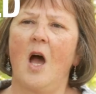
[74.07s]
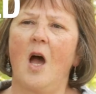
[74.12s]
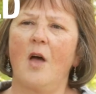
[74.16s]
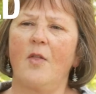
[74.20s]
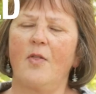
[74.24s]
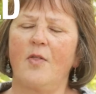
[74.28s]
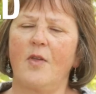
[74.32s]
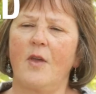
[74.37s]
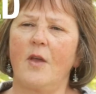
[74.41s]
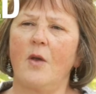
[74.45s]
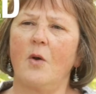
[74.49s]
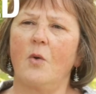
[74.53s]
I
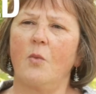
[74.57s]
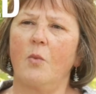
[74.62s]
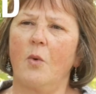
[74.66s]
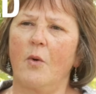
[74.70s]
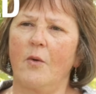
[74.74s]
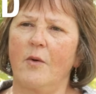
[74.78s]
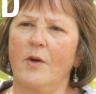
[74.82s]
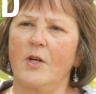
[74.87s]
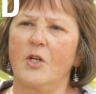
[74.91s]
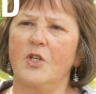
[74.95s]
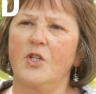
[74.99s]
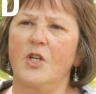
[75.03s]
think
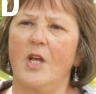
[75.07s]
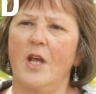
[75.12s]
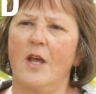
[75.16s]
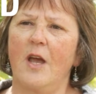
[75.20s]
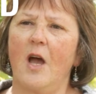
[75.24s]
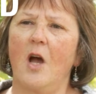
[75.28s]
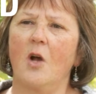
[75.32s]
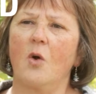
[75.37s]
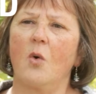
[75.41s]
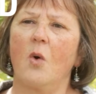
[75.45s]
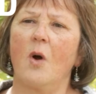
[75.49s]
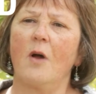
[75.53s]
Warwickshire
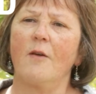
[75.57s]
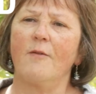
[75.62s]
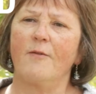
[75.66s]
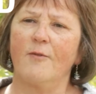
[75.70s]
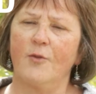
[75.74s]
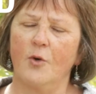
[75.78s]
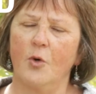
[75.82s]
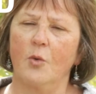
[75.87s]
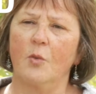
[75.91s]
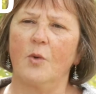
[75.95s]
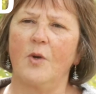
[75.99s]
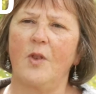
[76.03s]
are quite
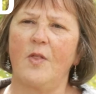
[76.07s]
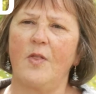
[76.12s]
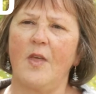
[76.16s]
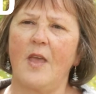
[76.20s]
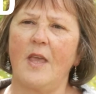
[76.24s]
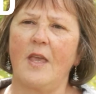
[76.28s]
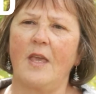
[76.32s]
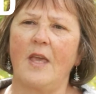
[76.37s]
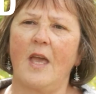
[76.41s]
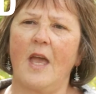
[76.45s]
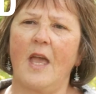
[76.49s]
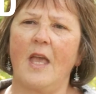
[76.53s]
forward
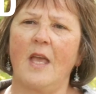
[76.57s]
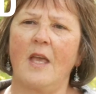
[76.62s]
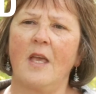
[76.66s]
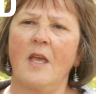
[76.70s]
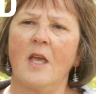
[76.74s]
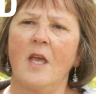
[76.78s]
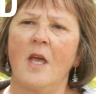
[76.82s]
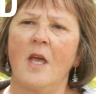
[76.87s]
thinking,